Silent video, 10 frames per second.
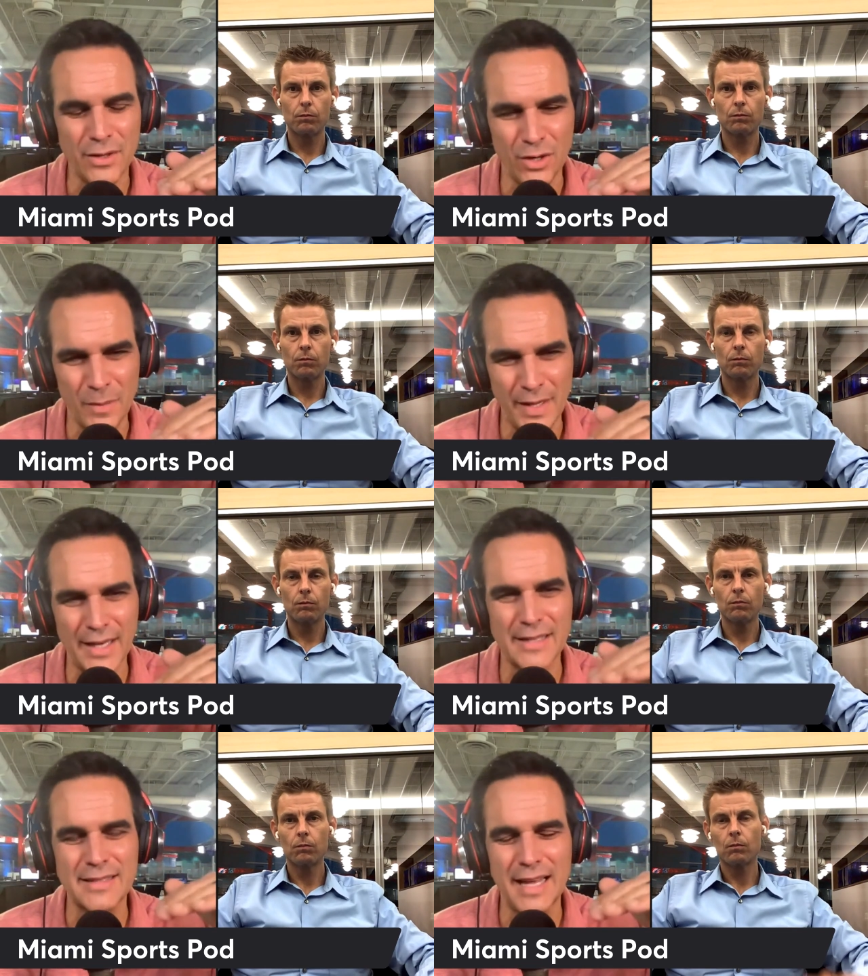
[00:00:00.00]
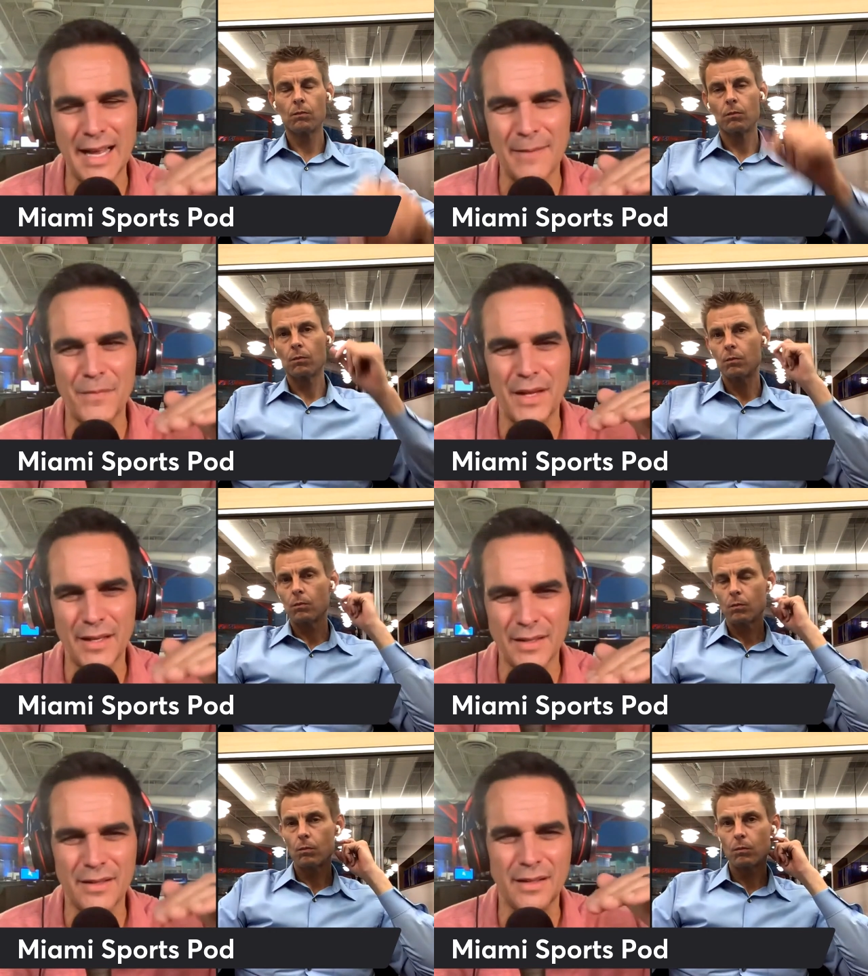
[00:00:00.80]
Speaker 1: You know what I mean? Like it's not,
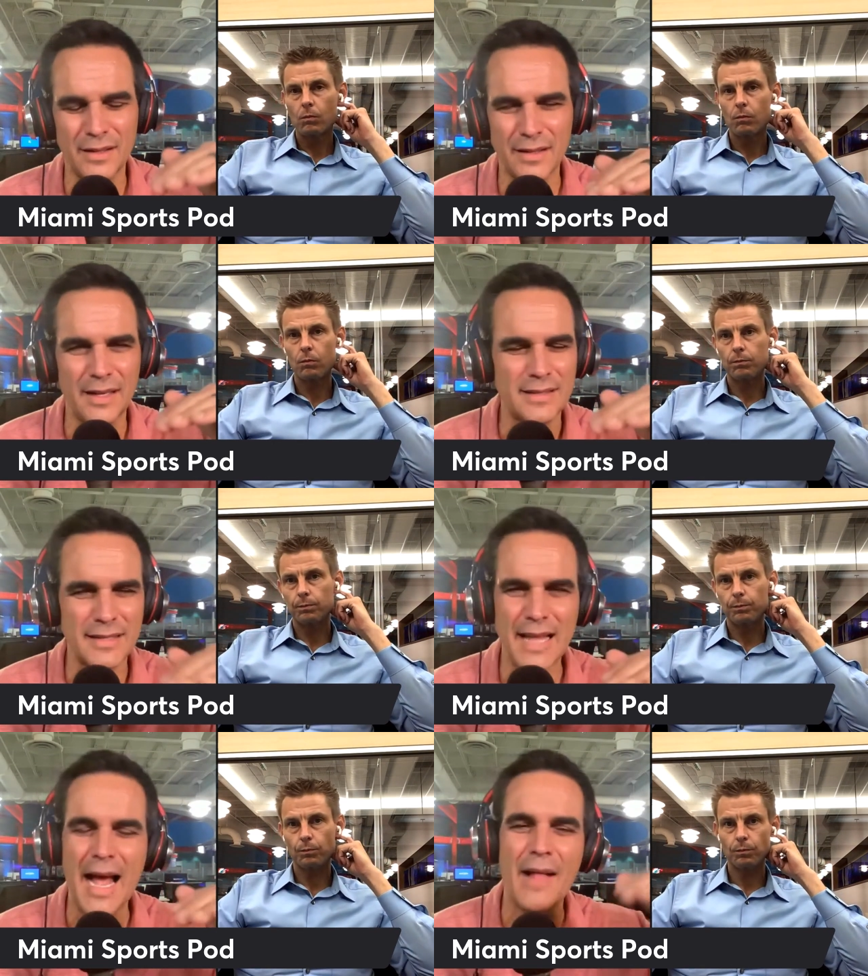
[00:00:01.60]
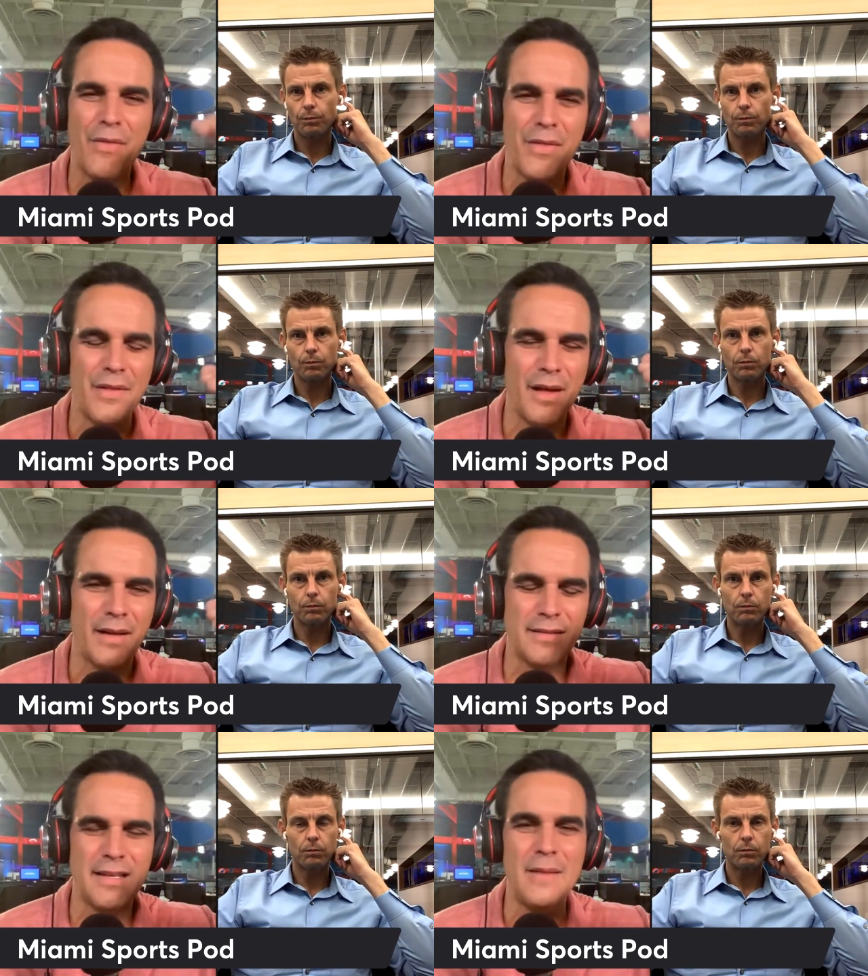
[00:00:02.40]
eh, it's not
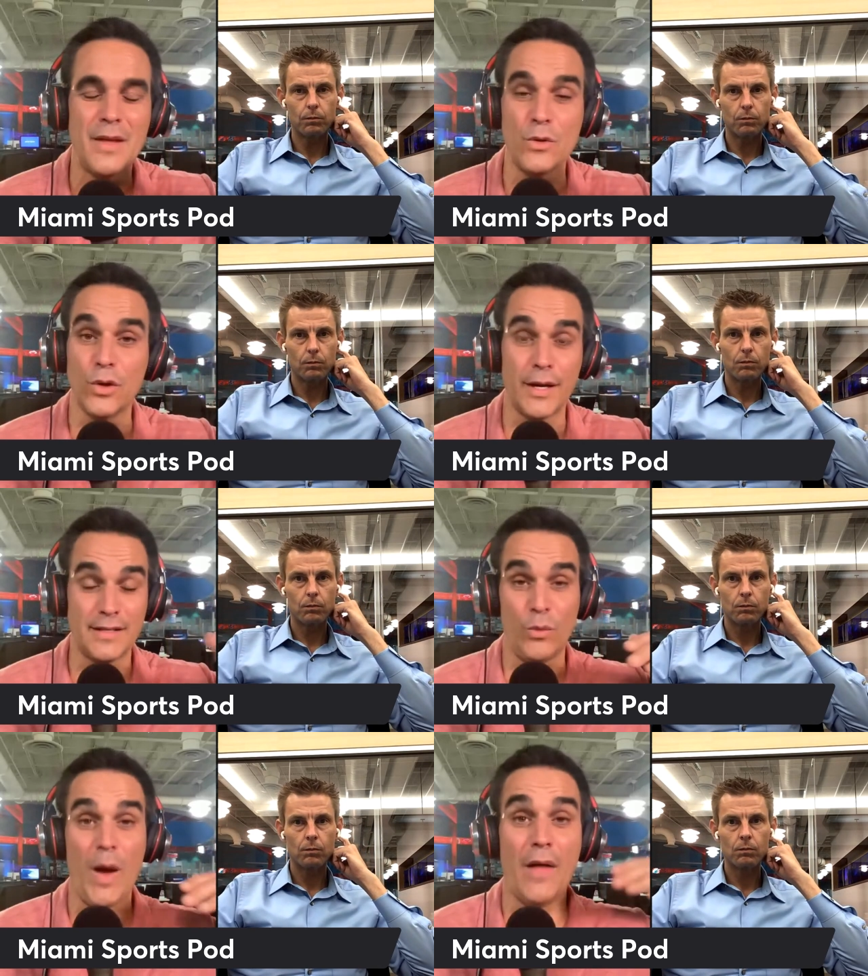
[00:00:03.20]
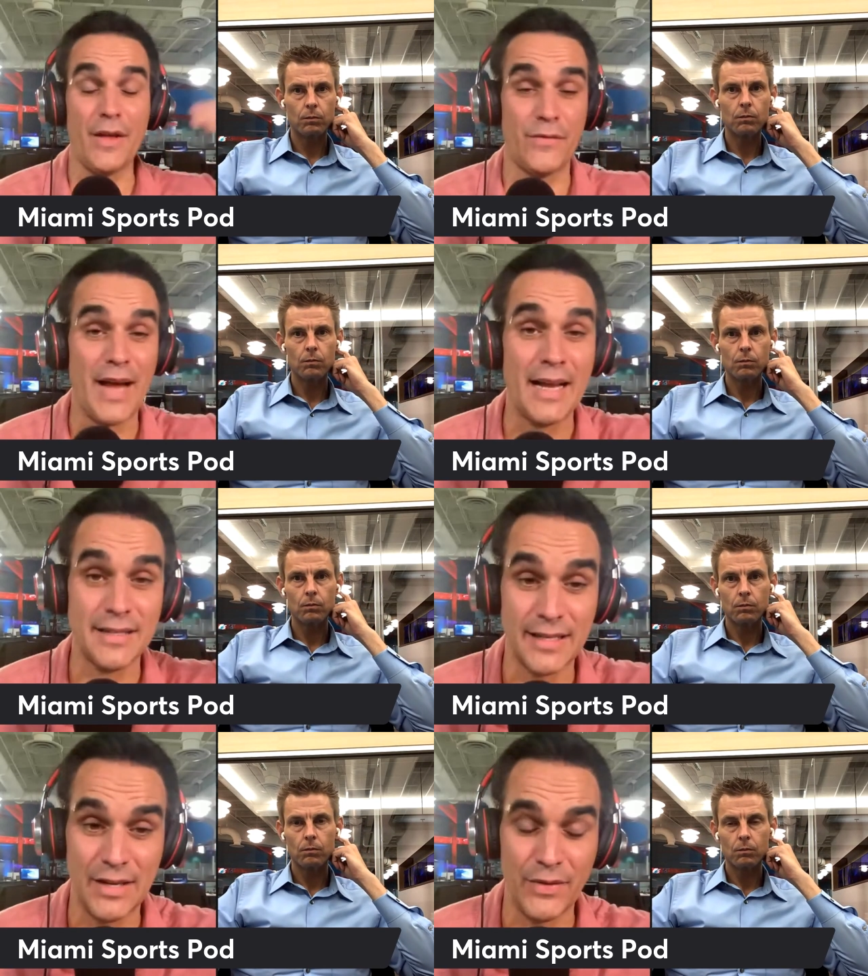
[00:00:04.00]
a team that you look and say, wow, they've
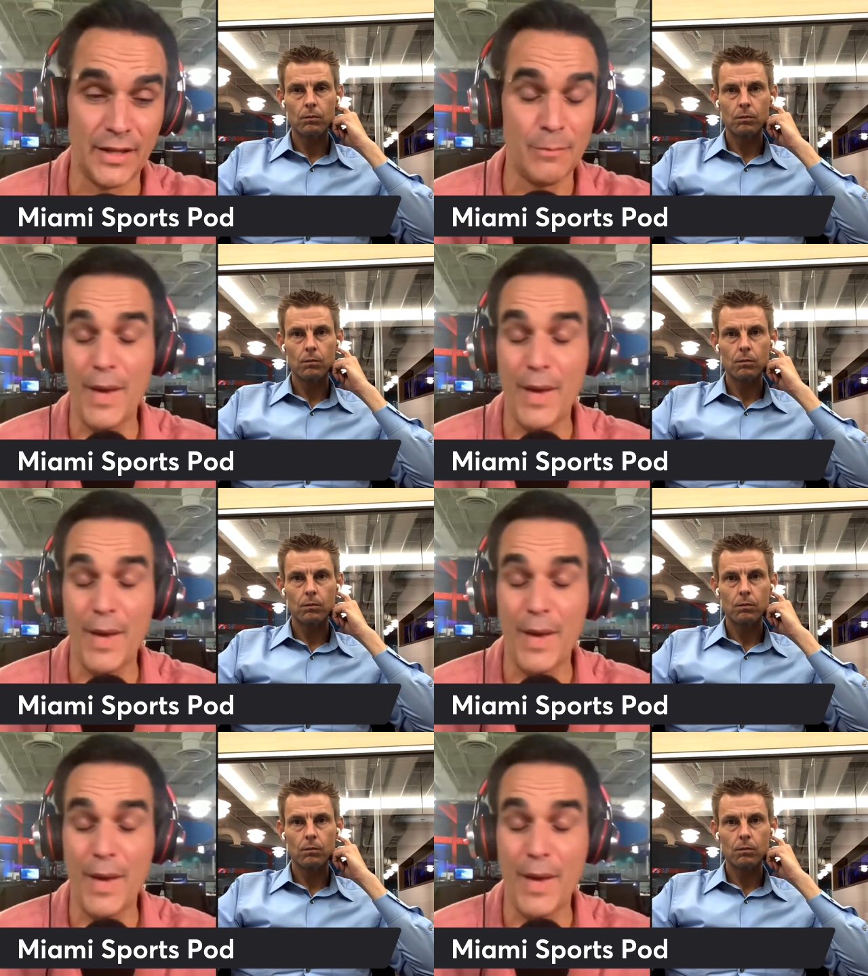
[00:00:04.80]
gotten significantly